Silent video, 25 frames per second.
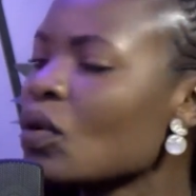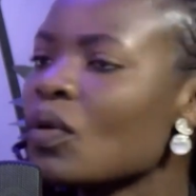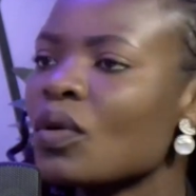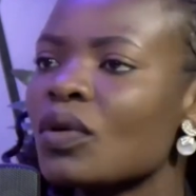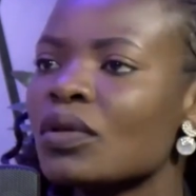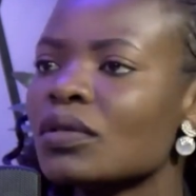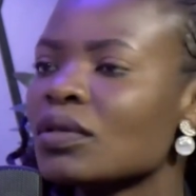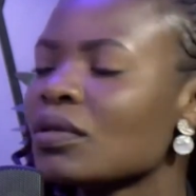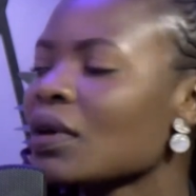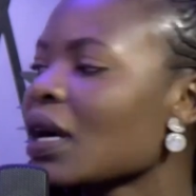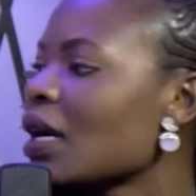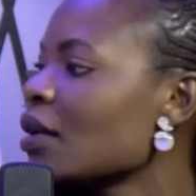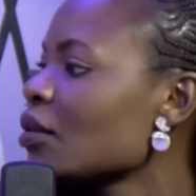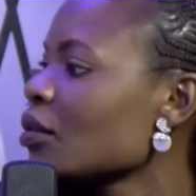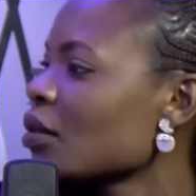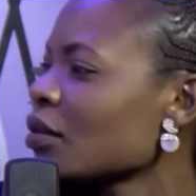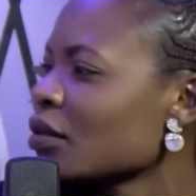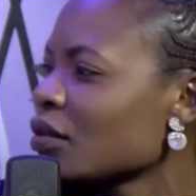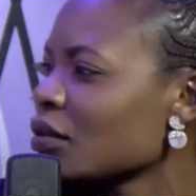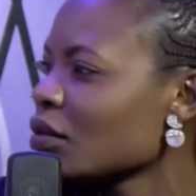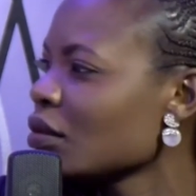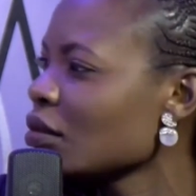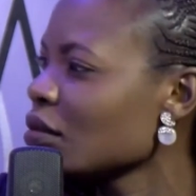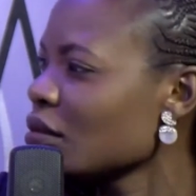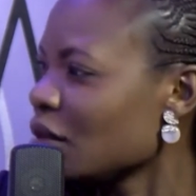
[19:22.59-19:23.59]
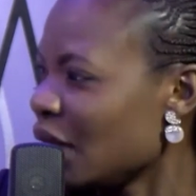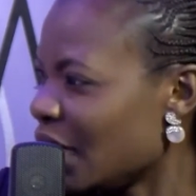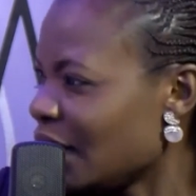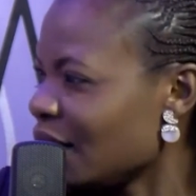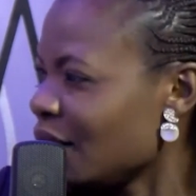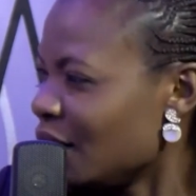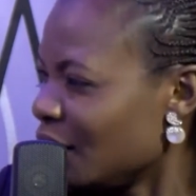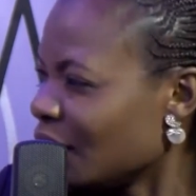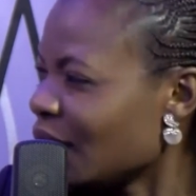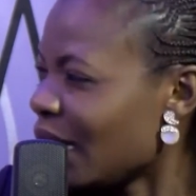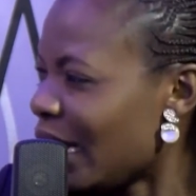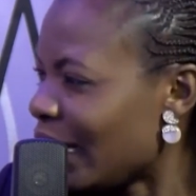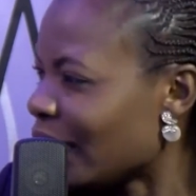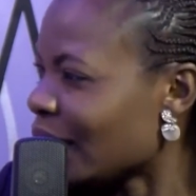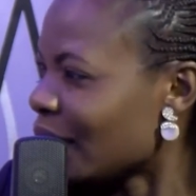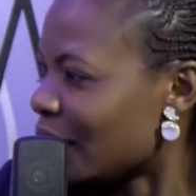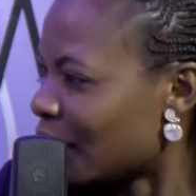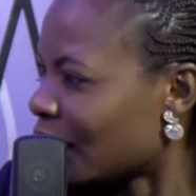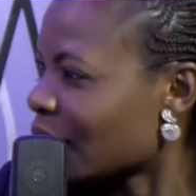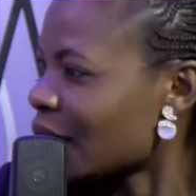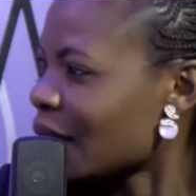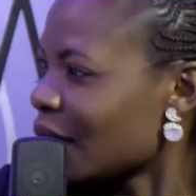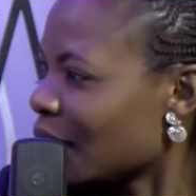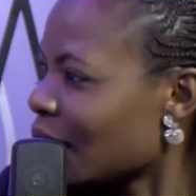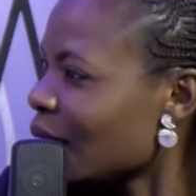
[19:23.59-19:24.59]
Oh, you cannot do the, like
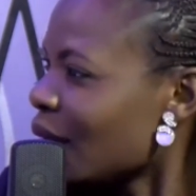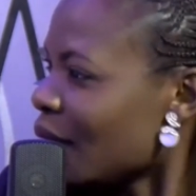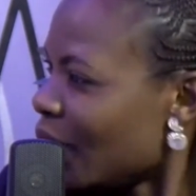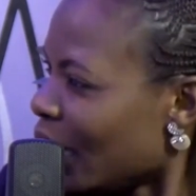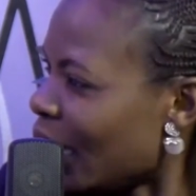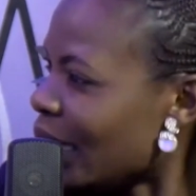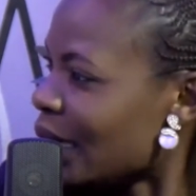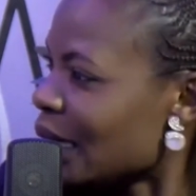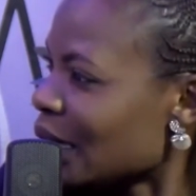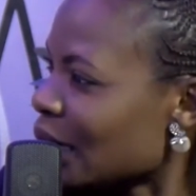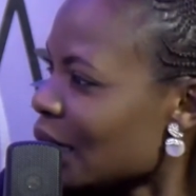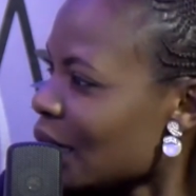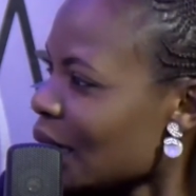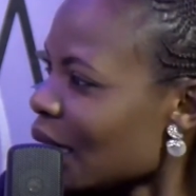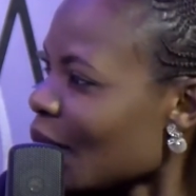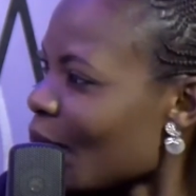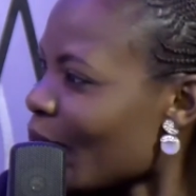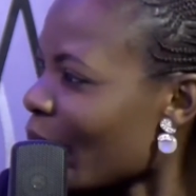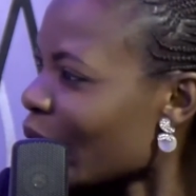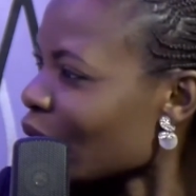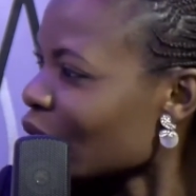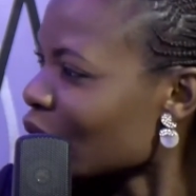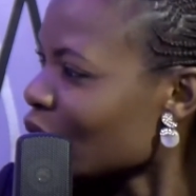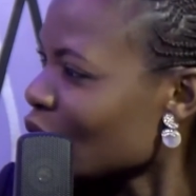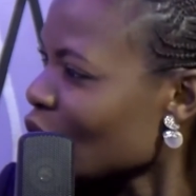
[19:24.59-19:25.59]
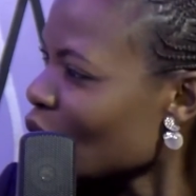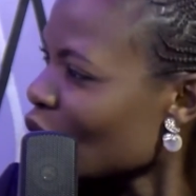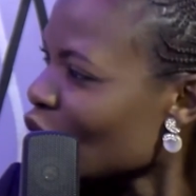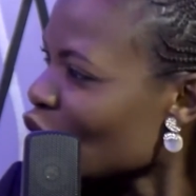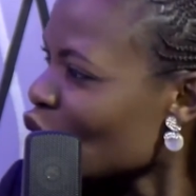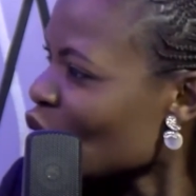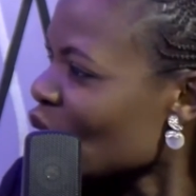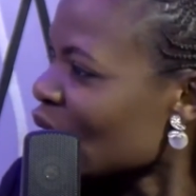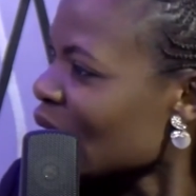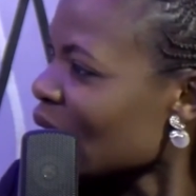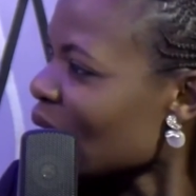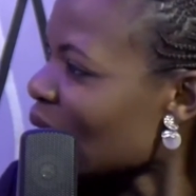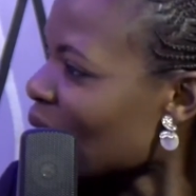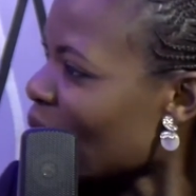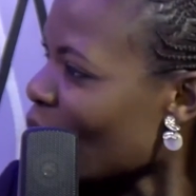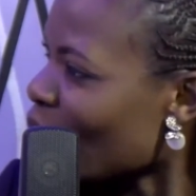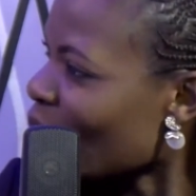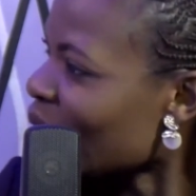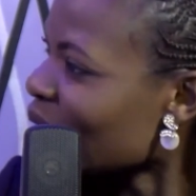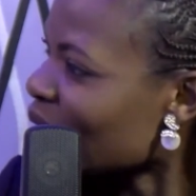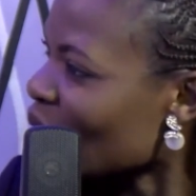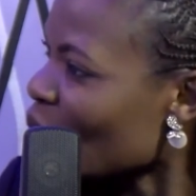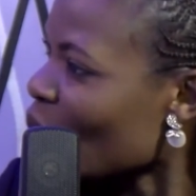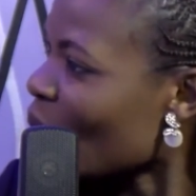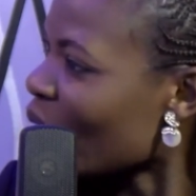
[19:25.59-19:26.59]
anything about it. Don't you think that
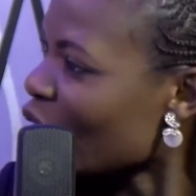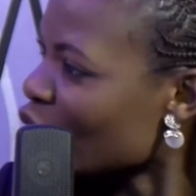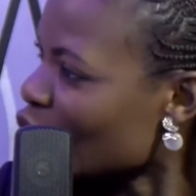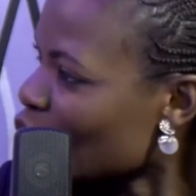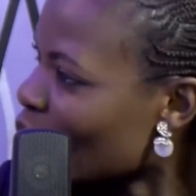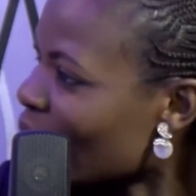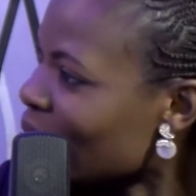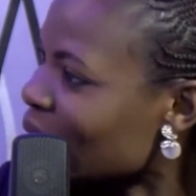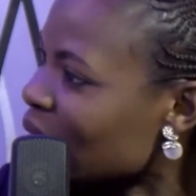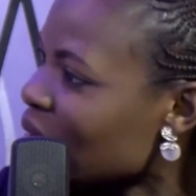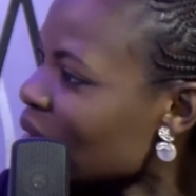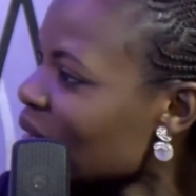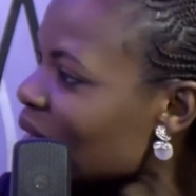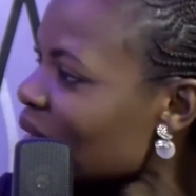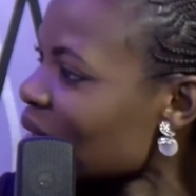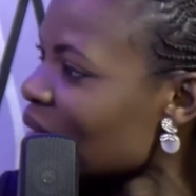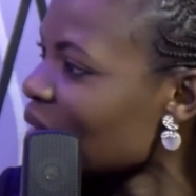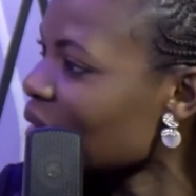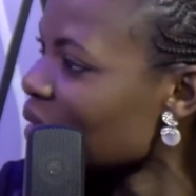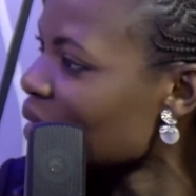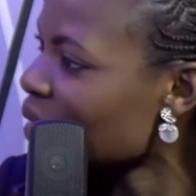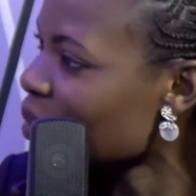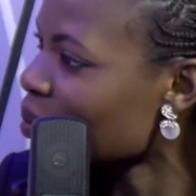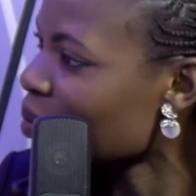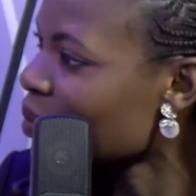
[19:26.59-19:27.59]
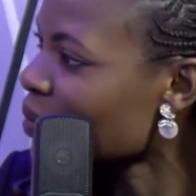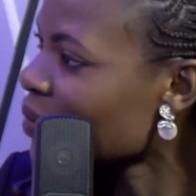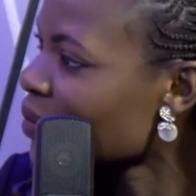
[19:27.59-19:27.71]
once in a while you should address them?